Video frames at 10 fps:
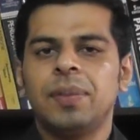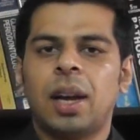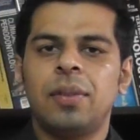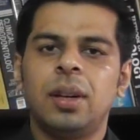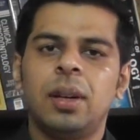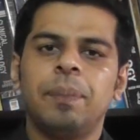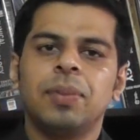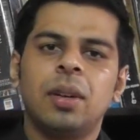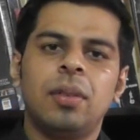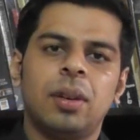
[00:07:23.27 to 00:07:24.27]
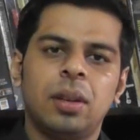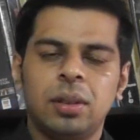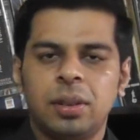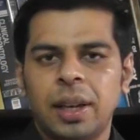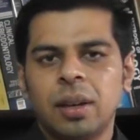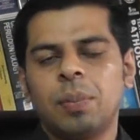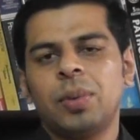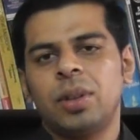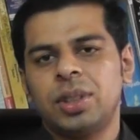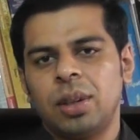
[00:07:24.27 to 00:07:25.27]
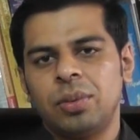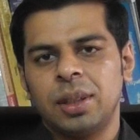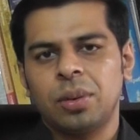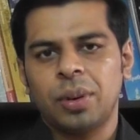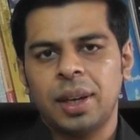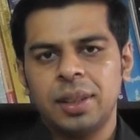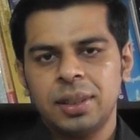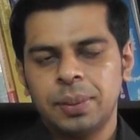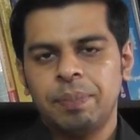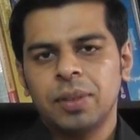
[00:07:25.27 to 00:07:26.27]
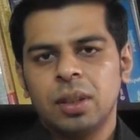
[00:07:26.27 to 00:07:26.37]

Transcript: I will take up your genuine queries.